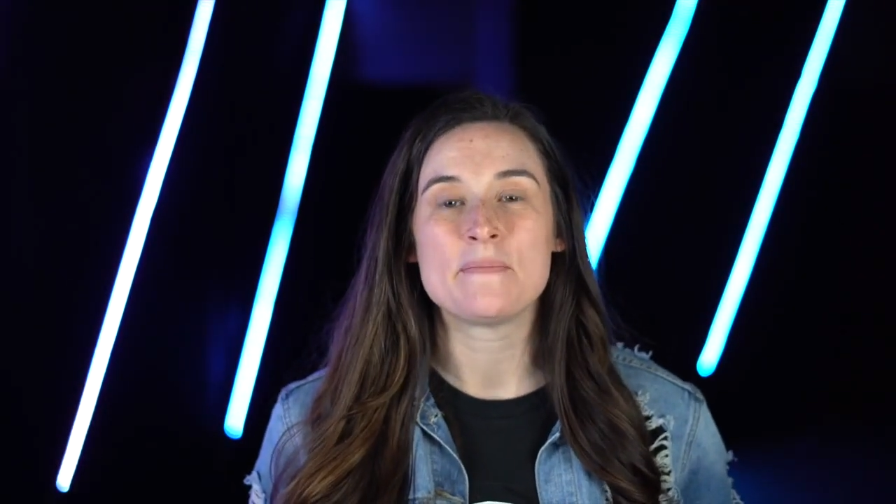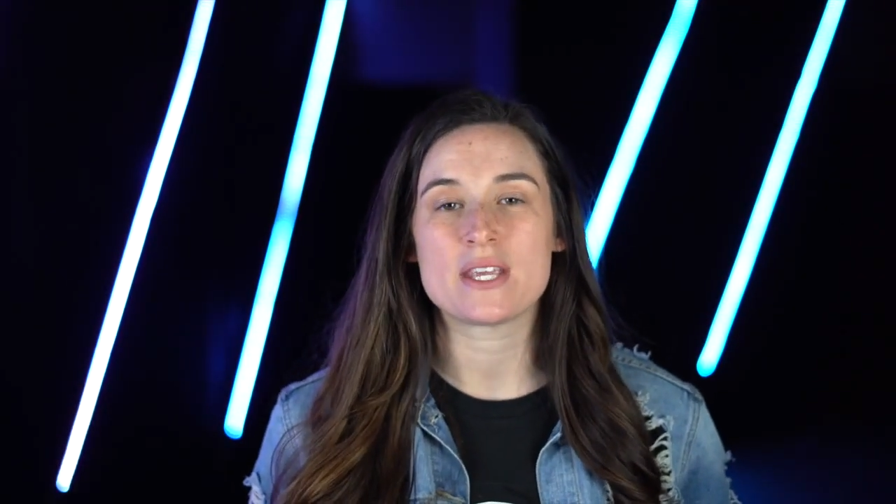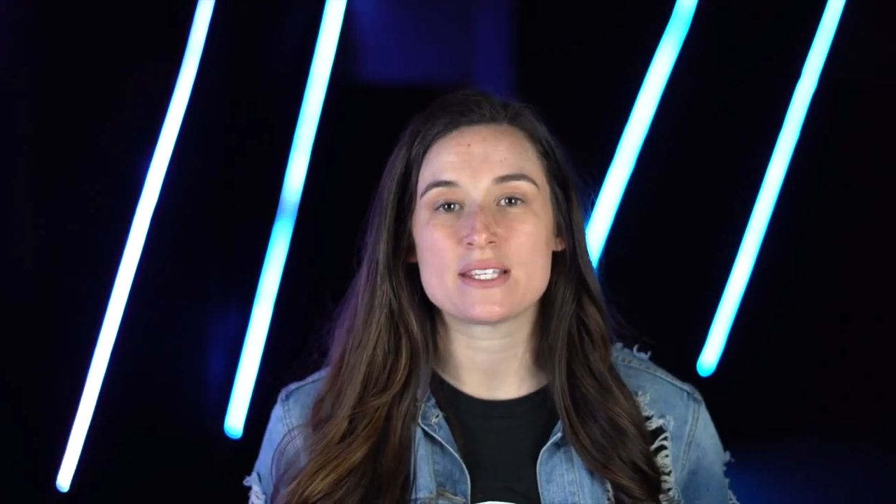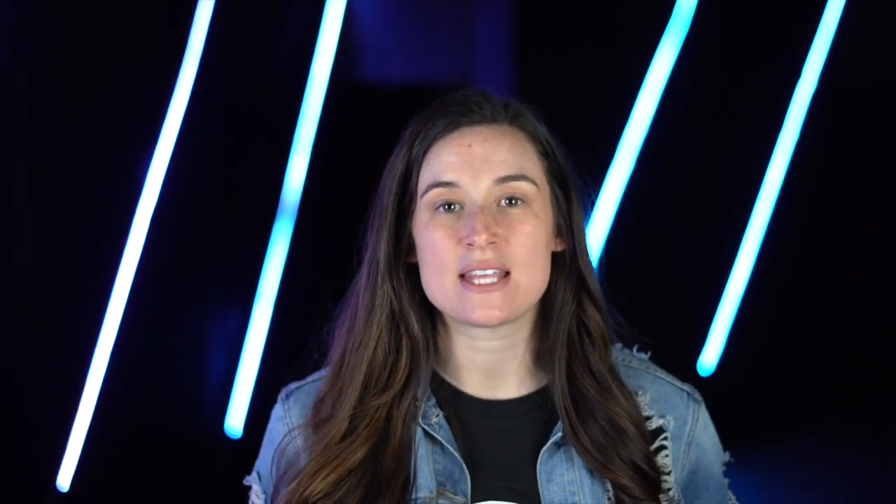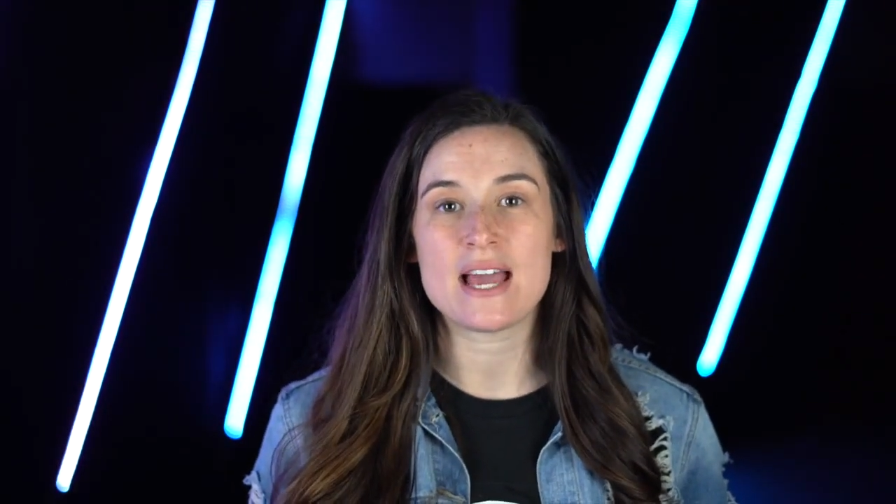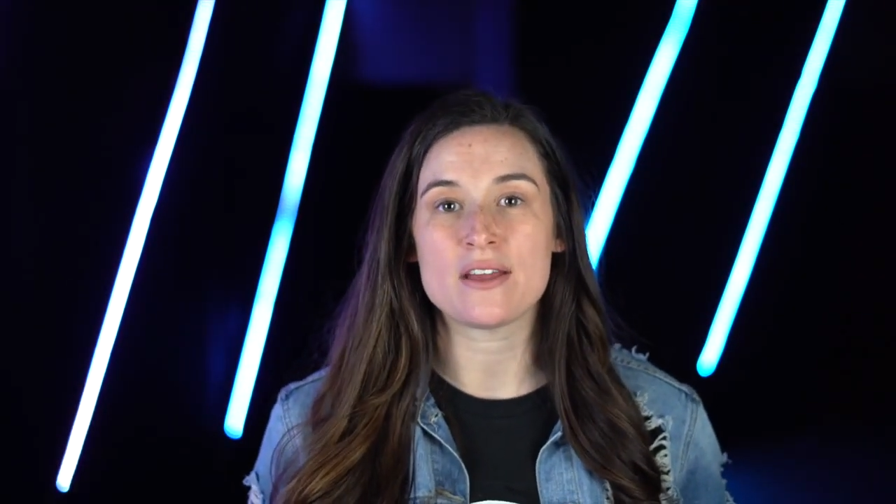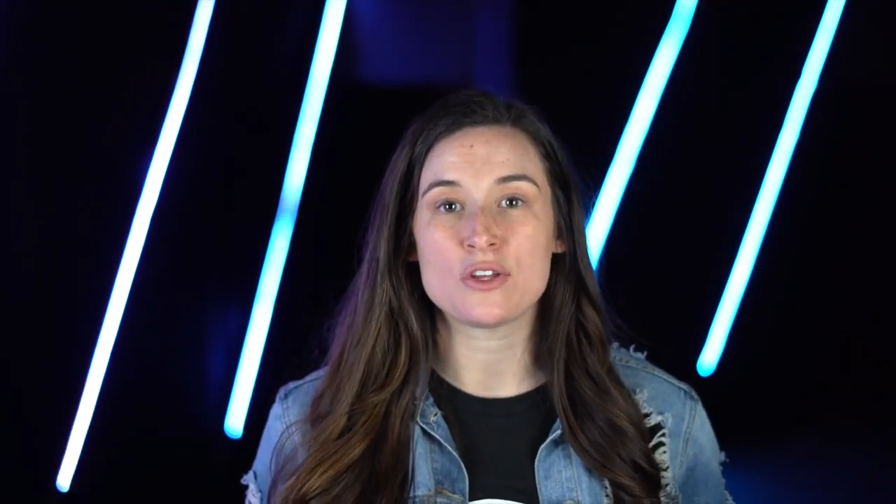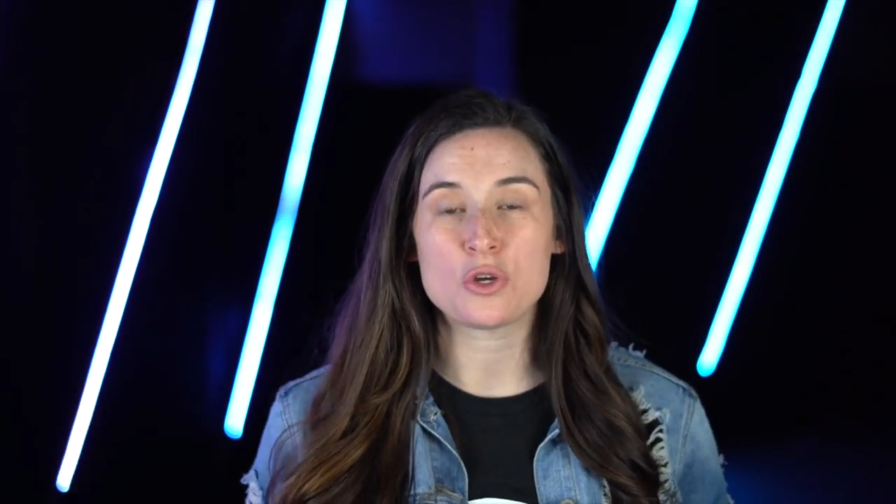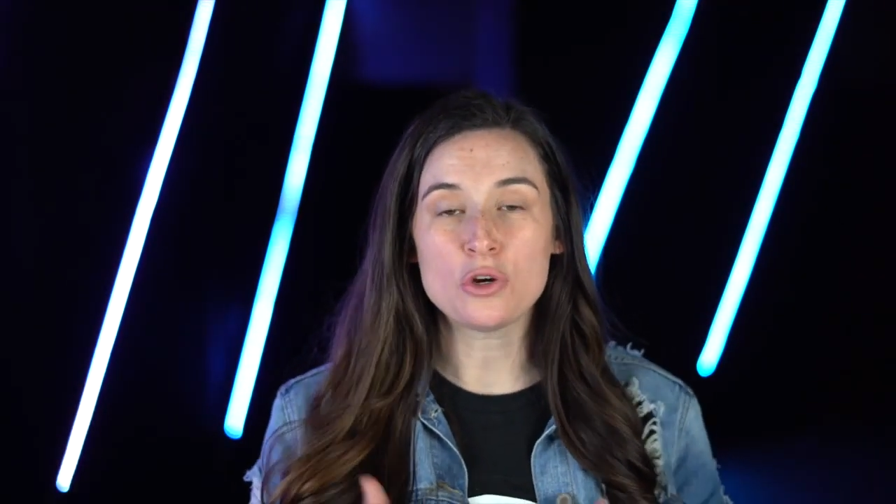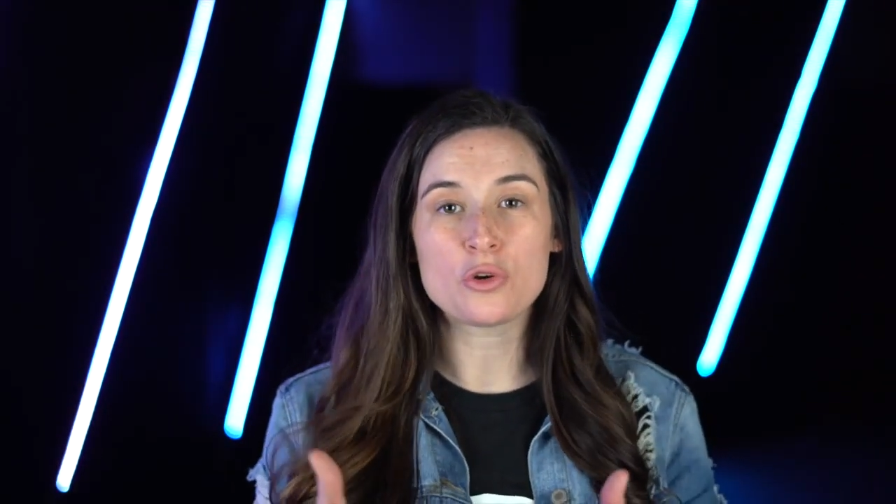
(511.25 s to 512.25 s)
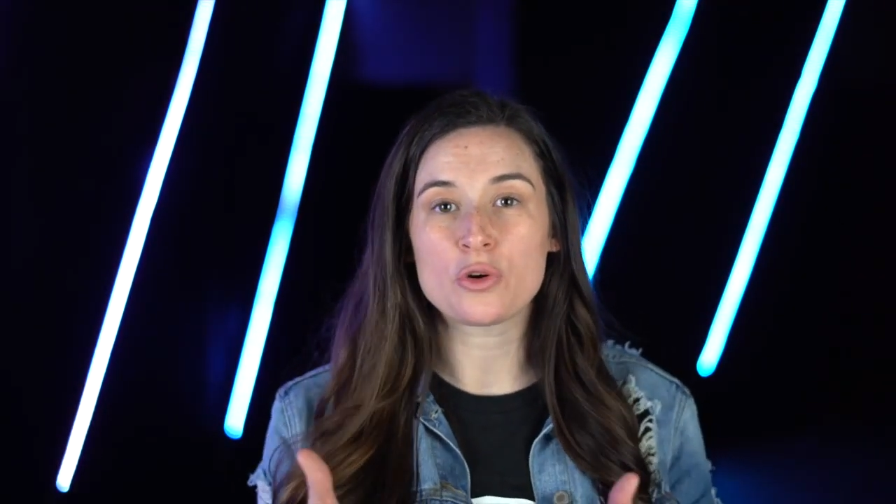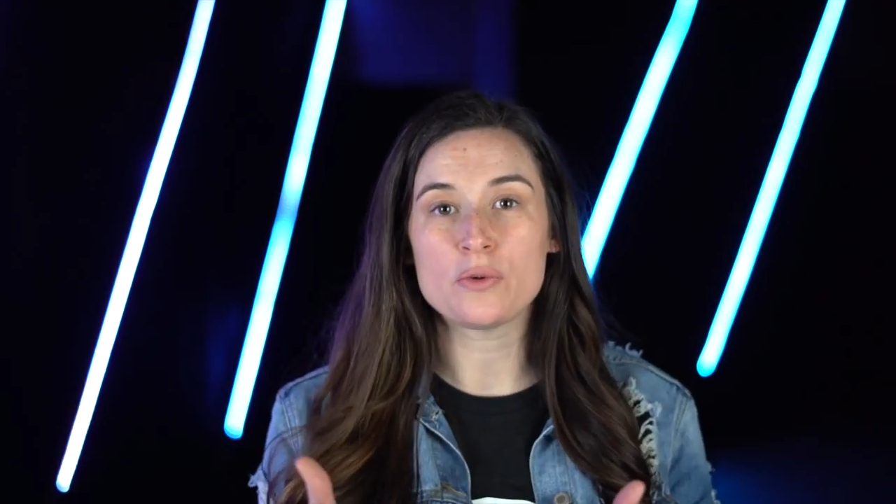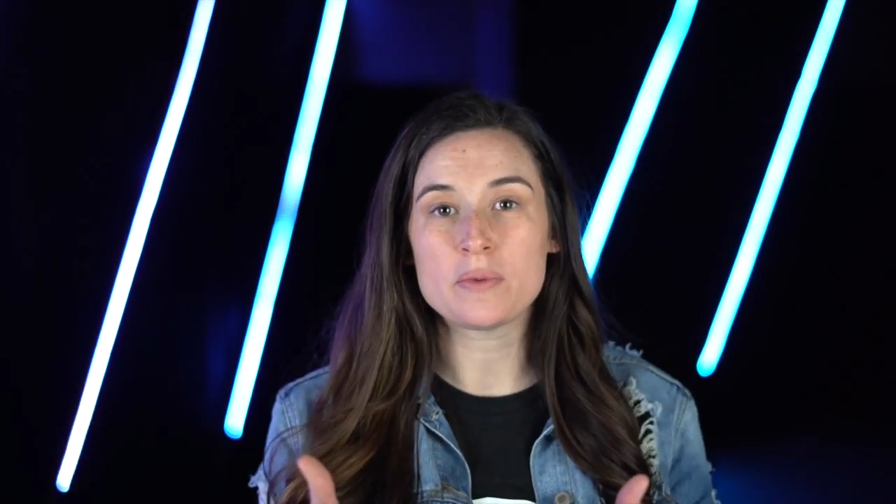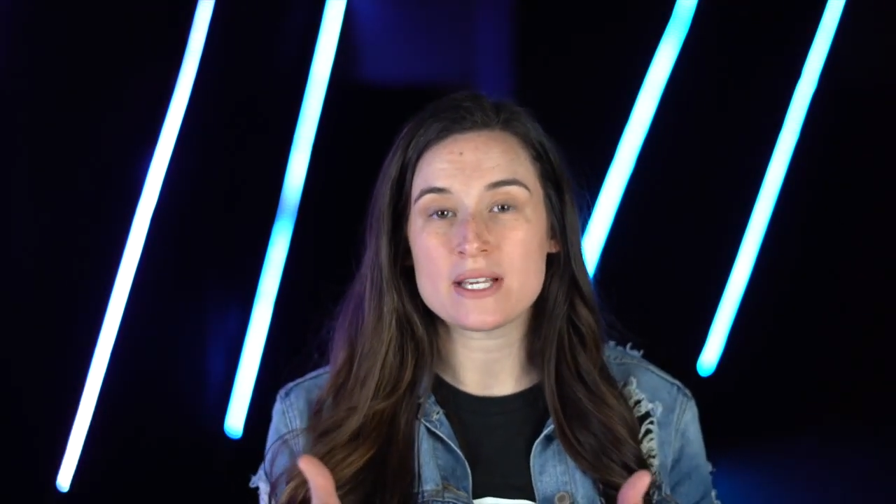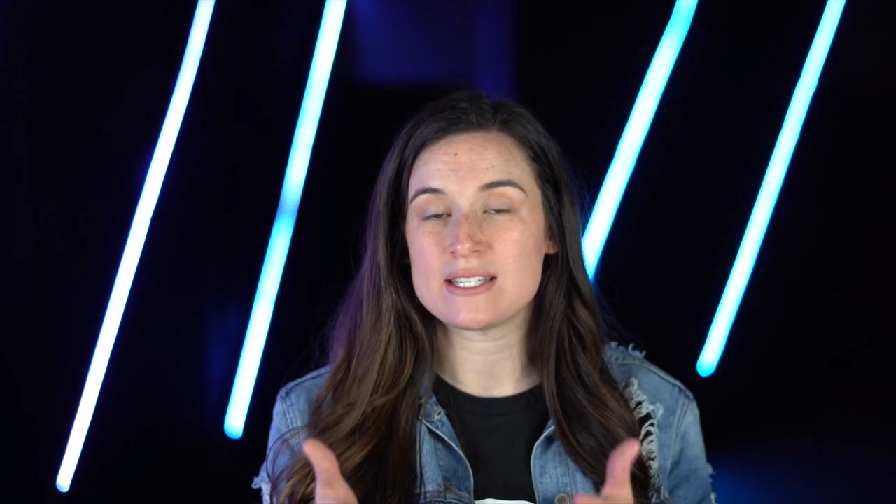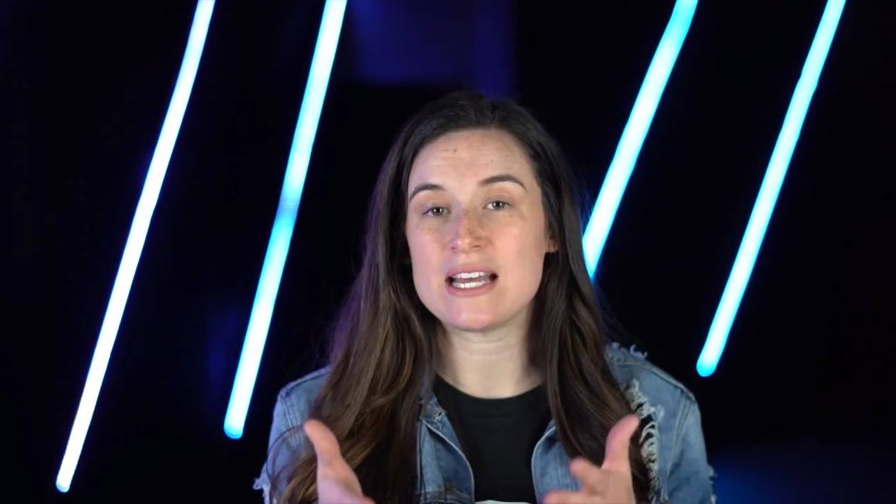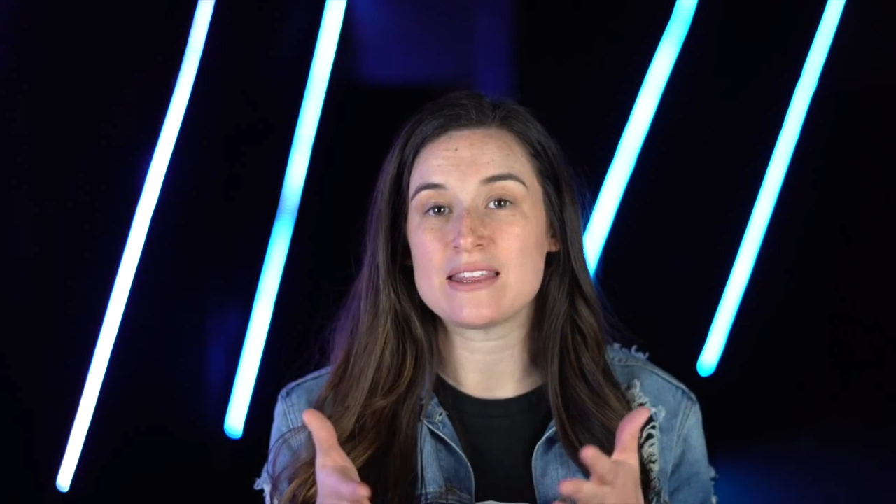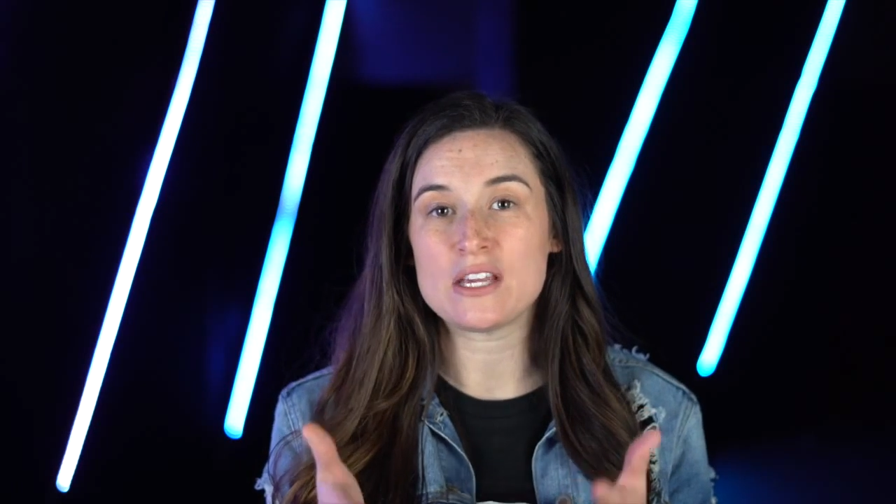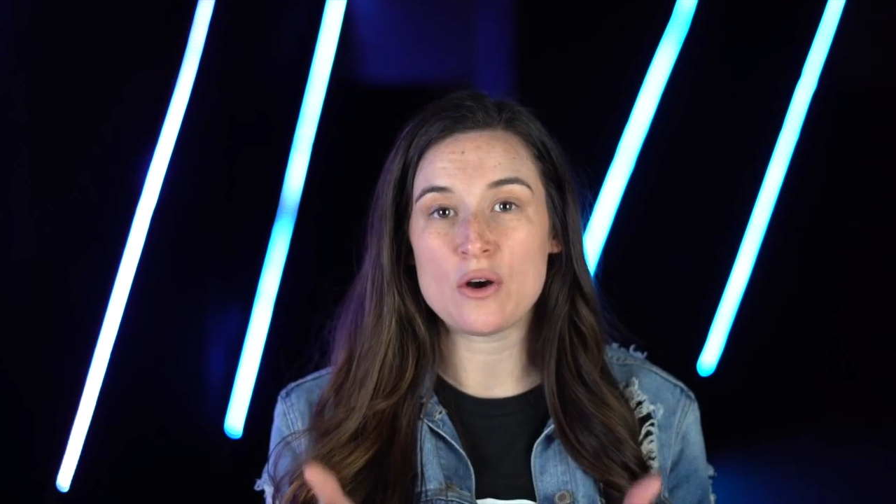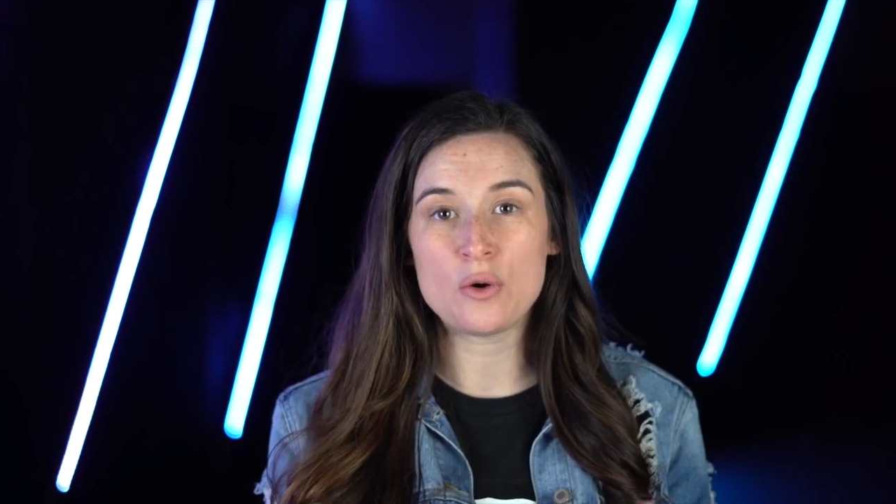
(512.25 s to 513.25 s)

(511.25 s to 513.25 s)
is that your group is not the